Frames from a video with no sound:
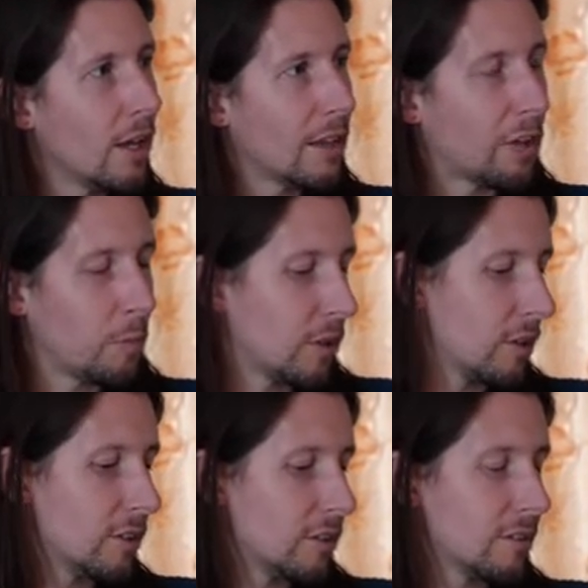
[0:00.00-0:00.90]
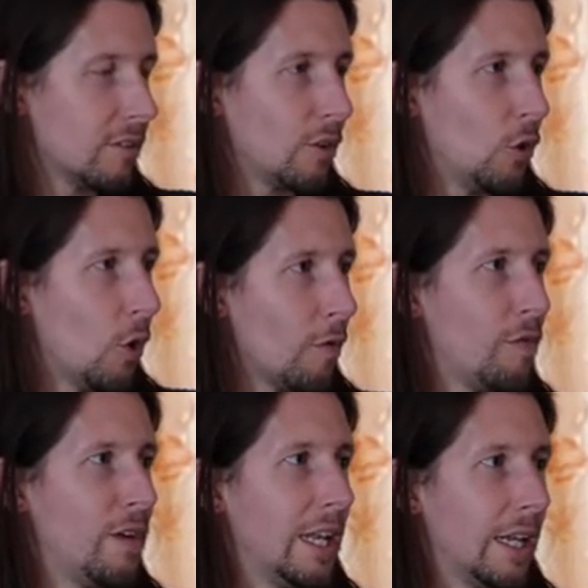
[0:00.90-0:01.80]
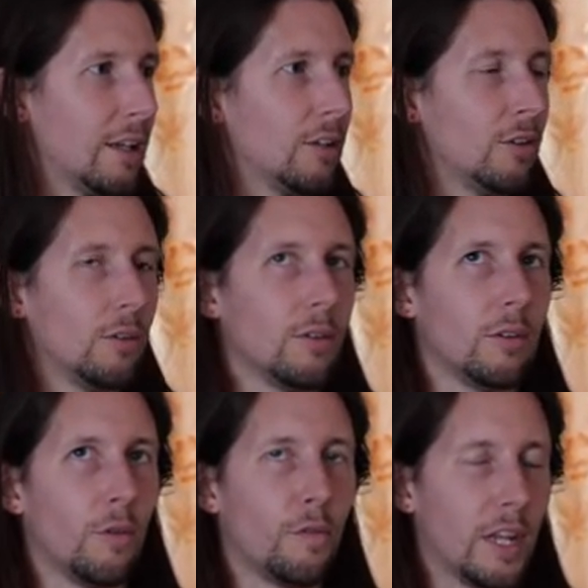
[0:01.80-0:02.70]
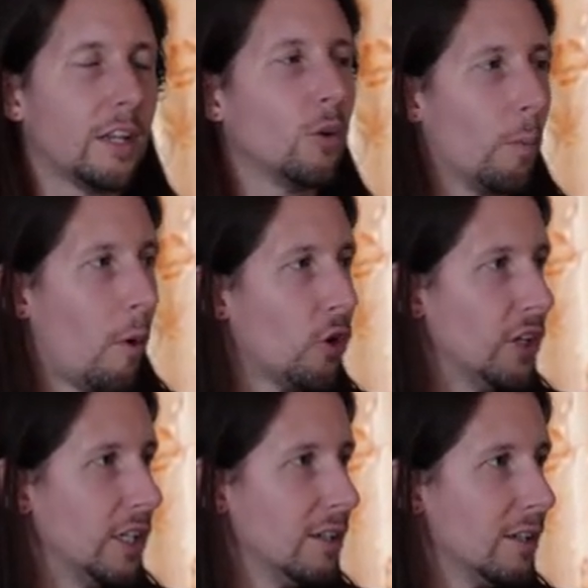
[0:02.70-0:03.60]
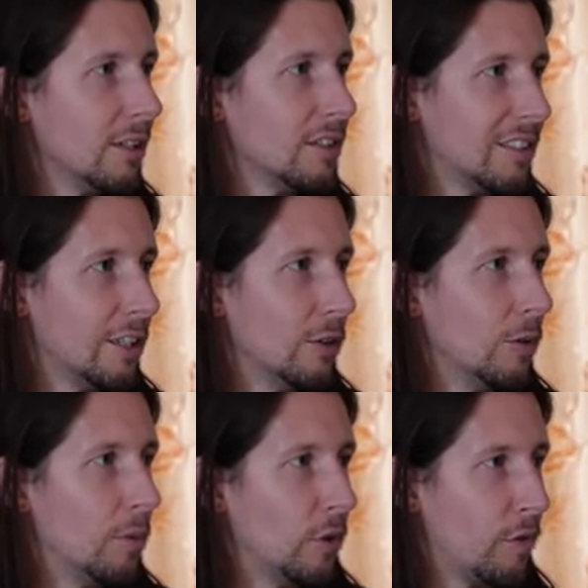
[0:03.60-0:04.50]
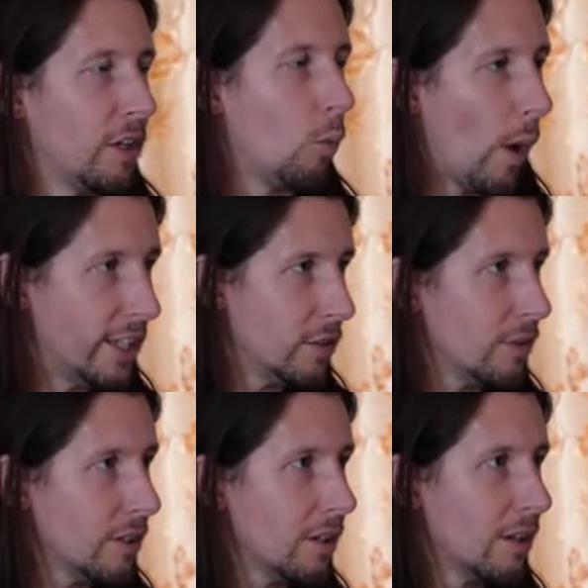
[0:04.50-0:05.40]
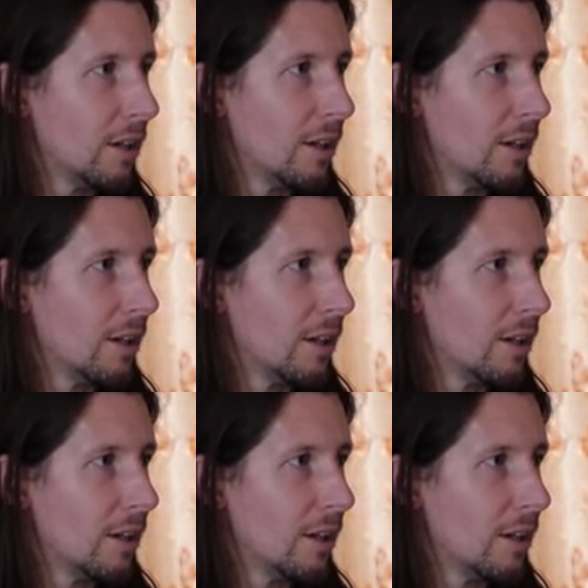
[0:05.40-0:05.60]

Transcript: that's because you're not feeling, you're feeling your body still, but you're feeling the weight of it.